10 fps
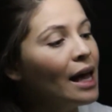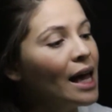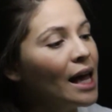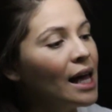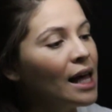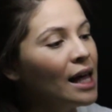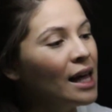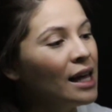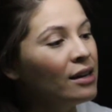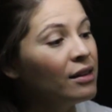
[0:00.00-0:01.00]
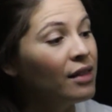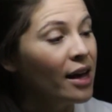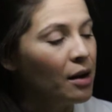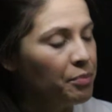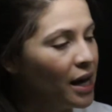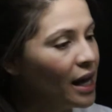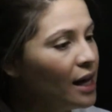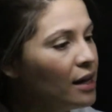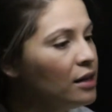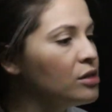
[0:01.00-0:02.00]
and they are paired.